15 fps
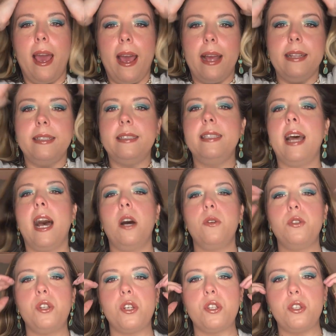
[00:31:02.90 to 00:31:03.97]
And now,
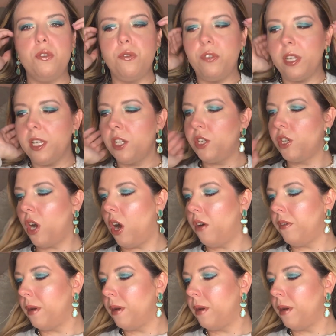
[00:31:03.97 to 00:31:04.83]
just to finish off,